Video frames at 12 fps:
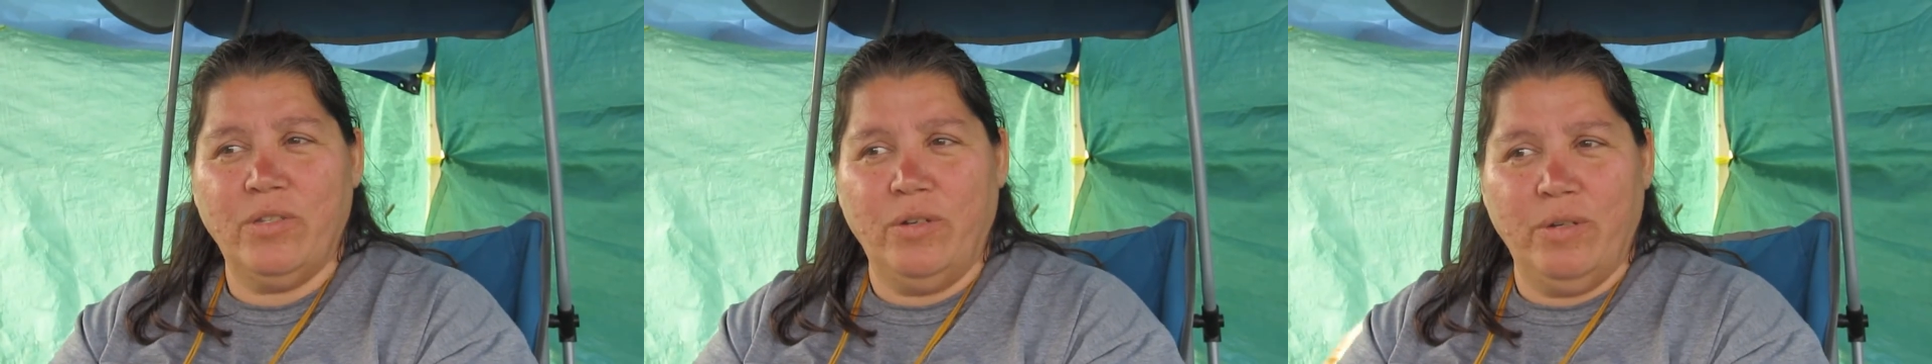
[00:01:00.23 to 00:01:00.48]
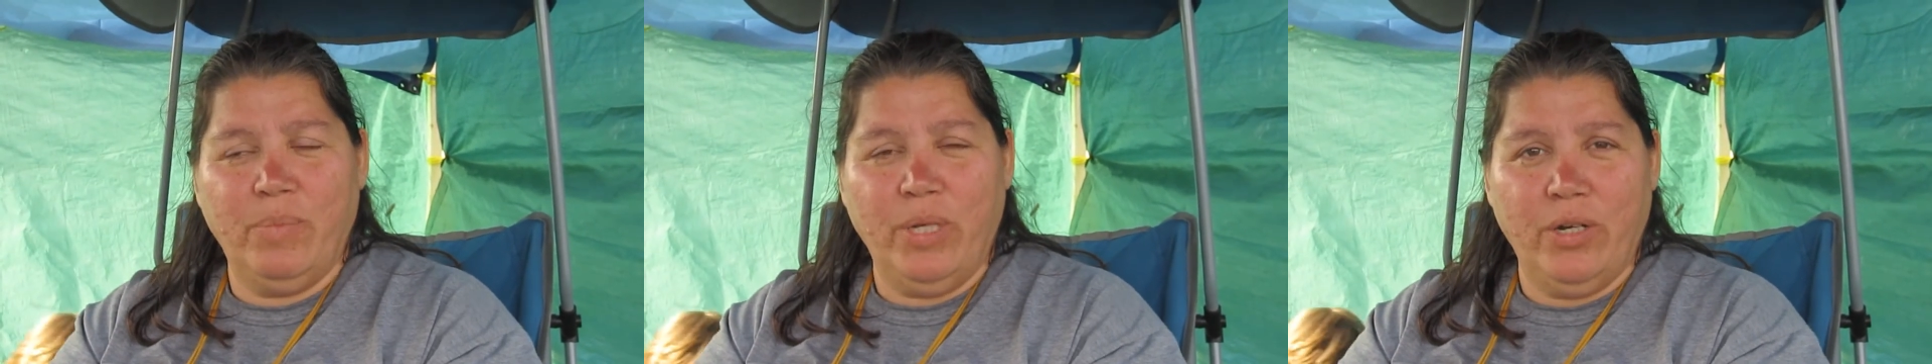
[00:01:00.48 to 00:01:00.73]

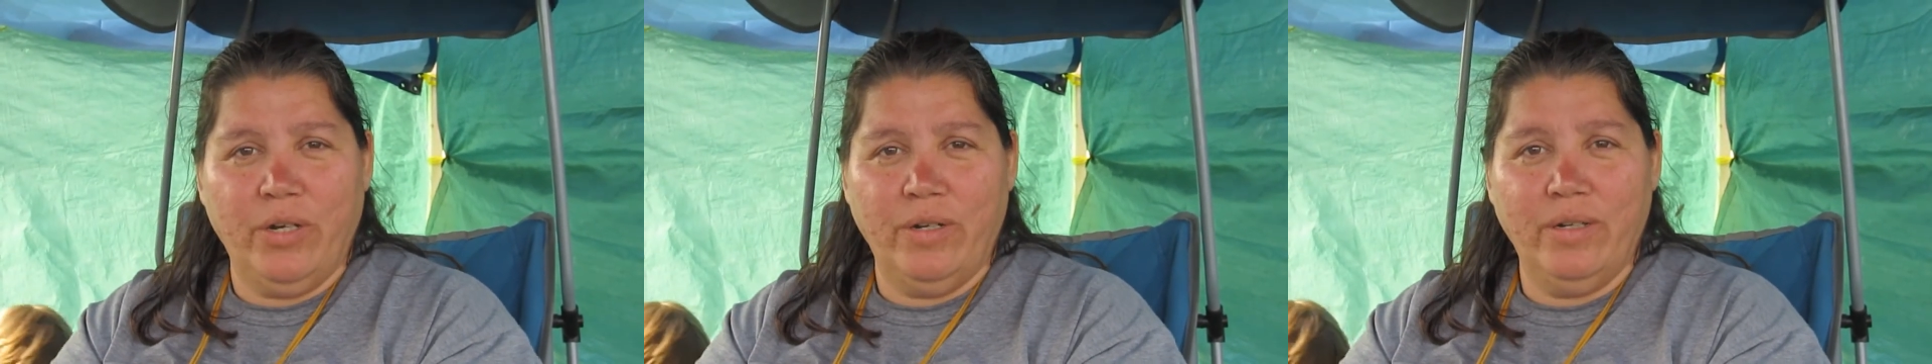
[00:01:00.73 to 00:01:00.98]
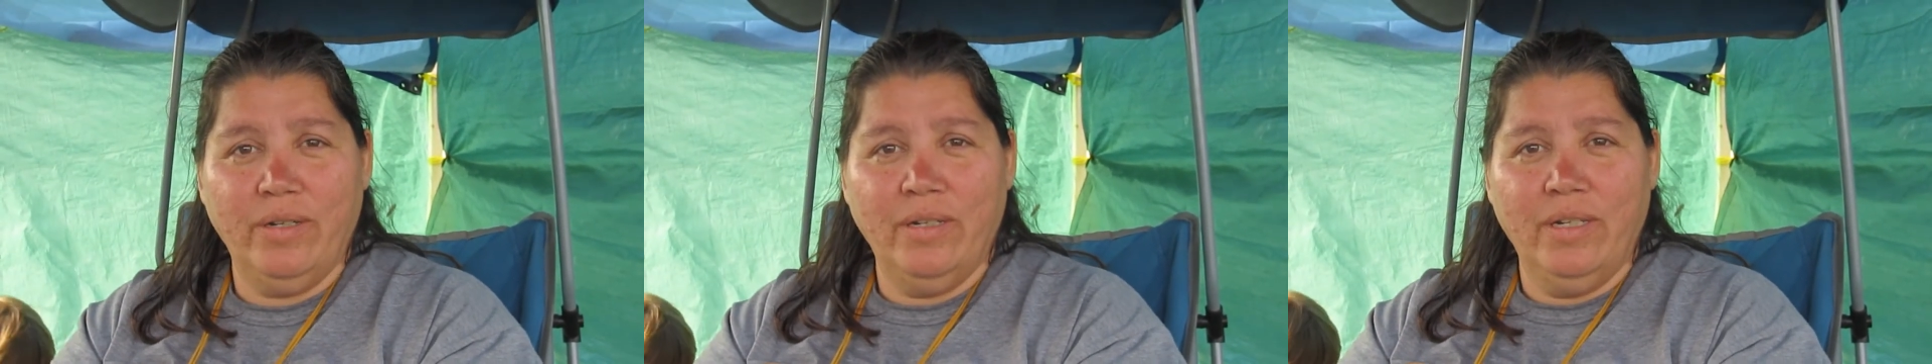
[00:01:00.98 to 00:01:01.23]
gonna be
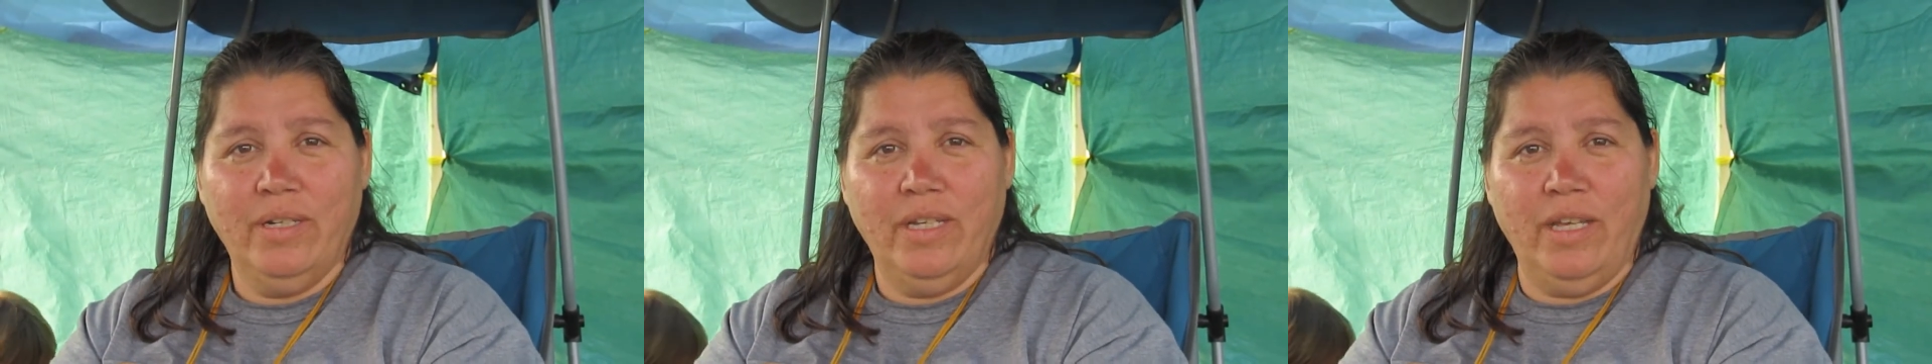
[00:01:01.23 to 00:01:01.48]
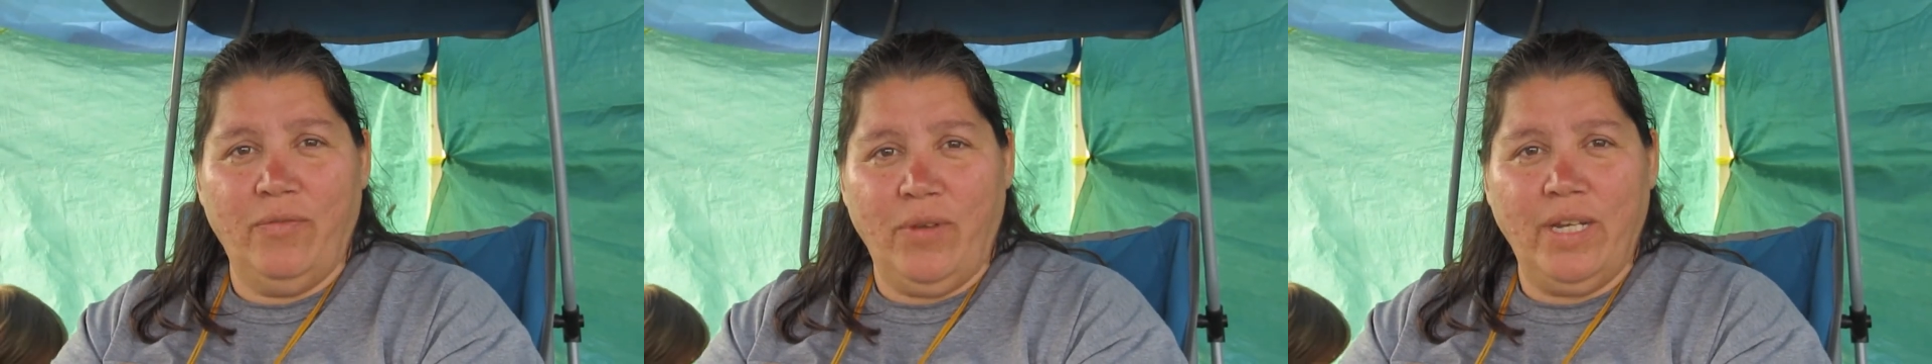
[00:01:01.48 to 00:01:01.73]
her,
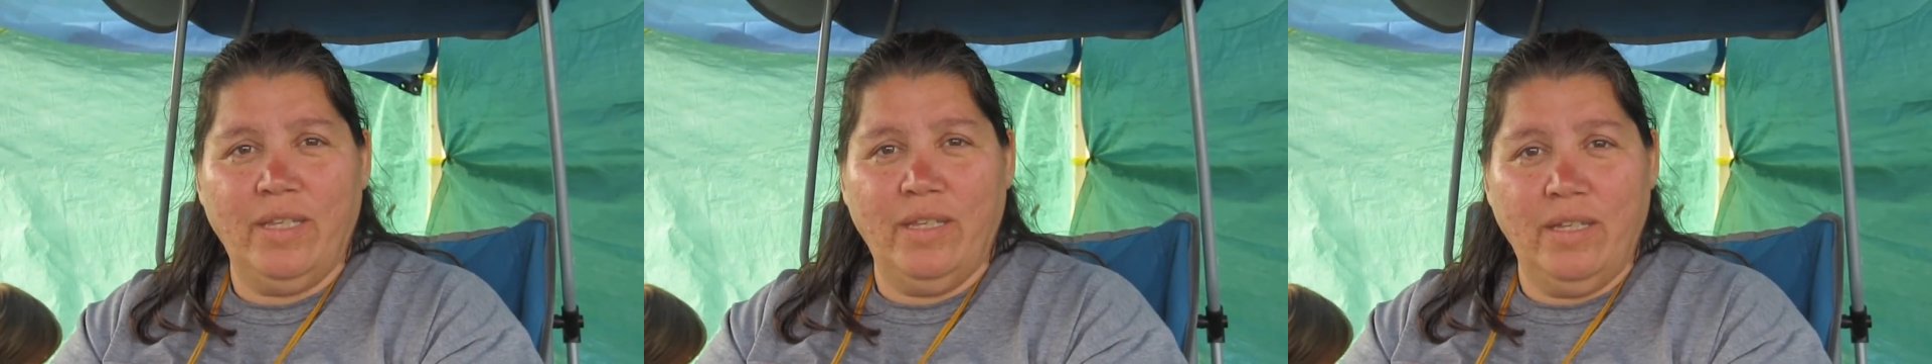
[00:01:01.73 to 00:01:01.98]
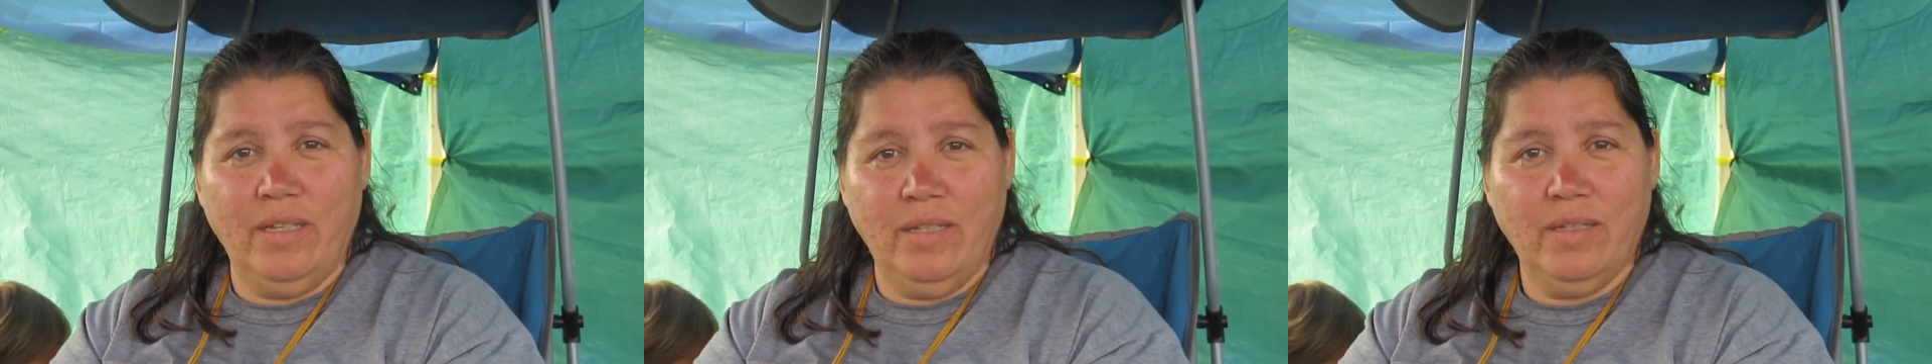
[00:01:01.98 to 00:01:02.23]
if anything,